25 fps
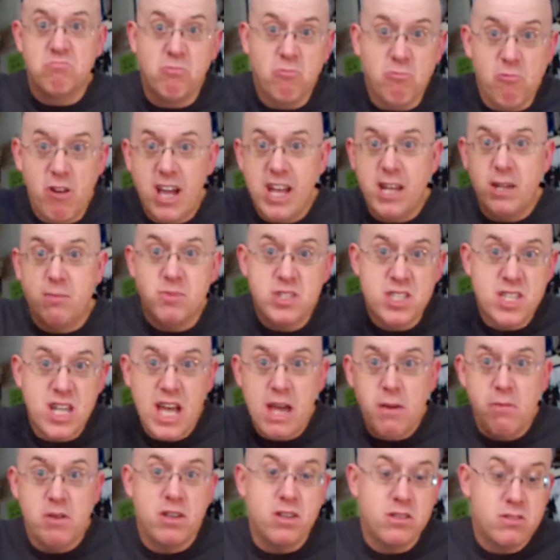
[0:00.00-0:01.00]
random
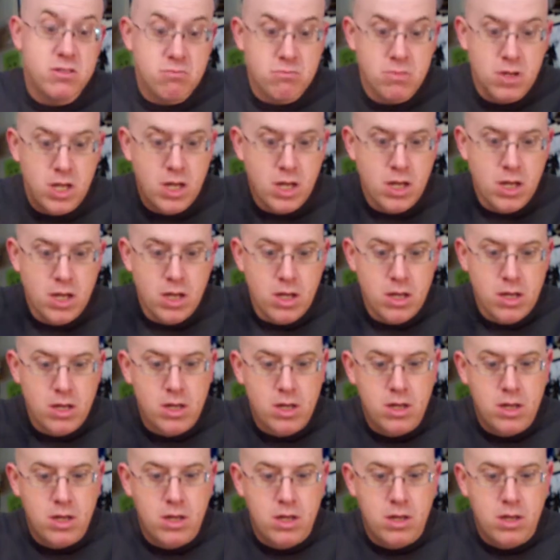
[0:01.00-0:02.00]
stabbings.
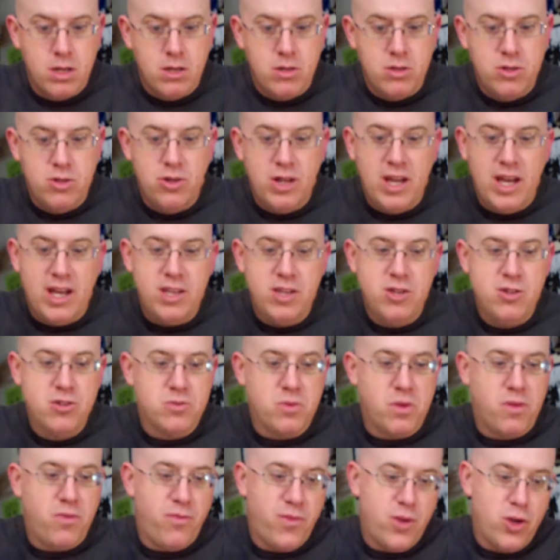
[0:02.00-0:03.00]
Do not use
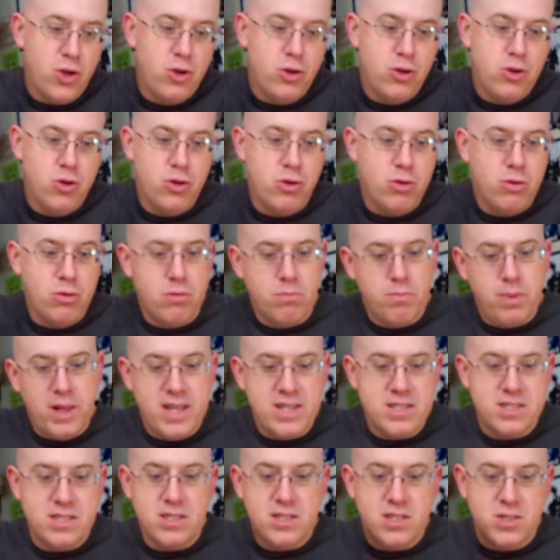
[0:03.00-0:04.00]
with food,
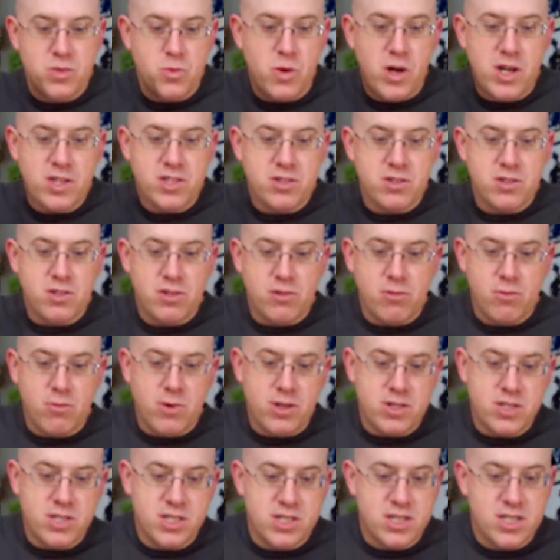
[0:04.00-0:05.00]
place in dishwasher or
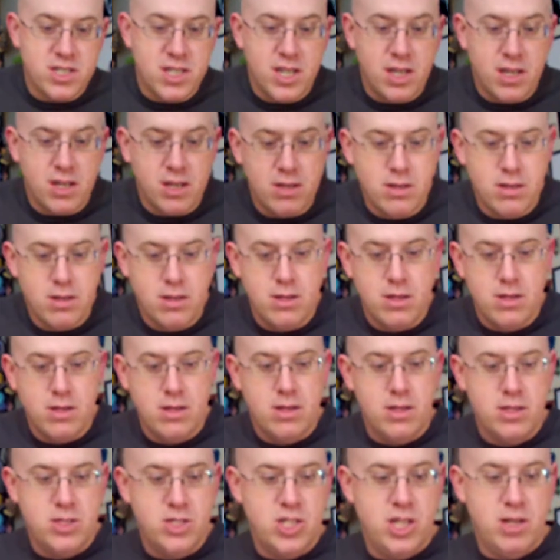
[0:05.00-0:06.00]
wash in the sink.
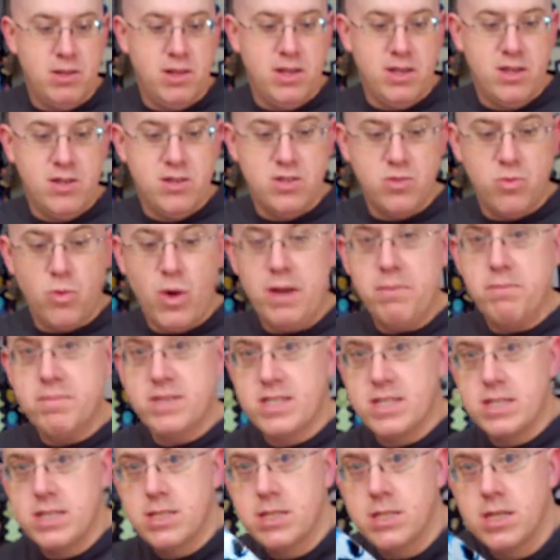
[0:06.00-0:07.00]
Gently use
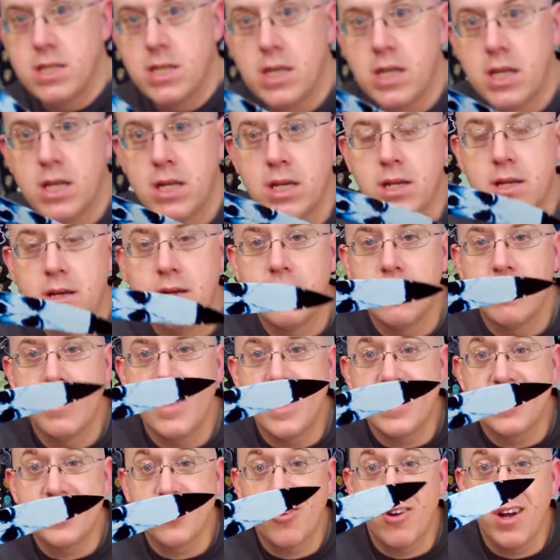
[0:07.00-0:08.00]
wipes. That
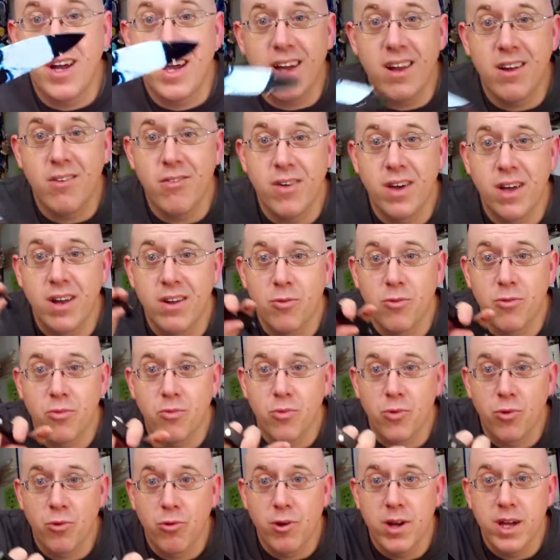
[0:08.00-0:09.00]
is great. I find a
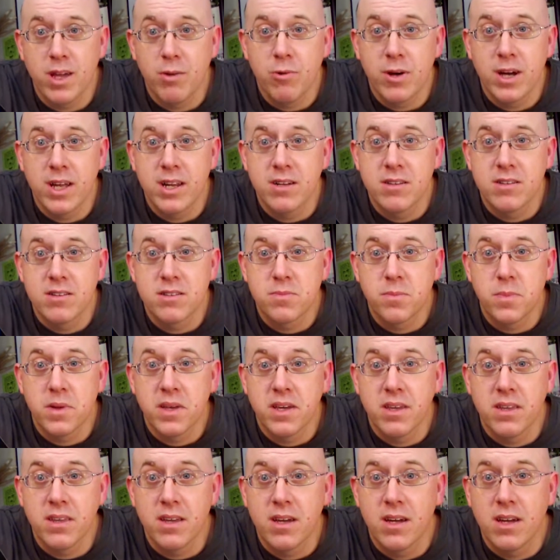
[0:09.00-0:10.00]
great way to display
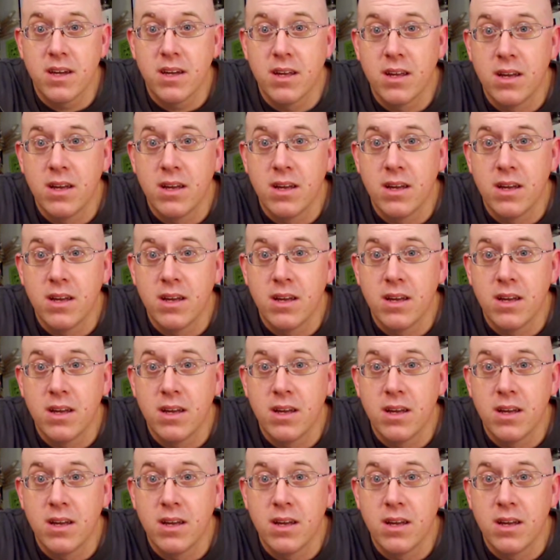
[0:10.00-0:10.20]
that.